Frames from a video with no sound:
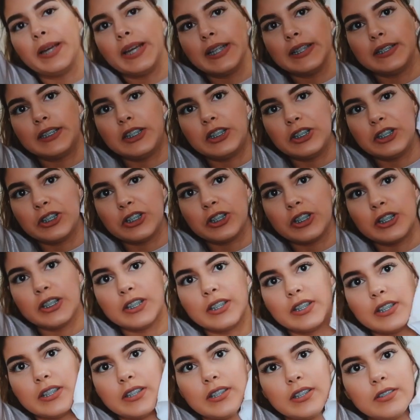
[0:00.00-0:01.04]
band
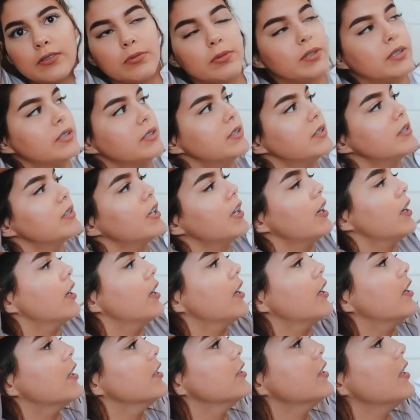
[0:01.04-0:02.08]
t-shirt. This one
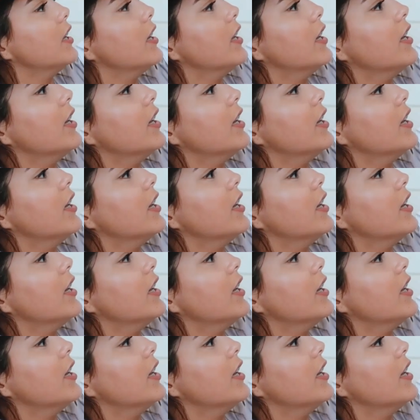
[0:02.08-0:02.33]
says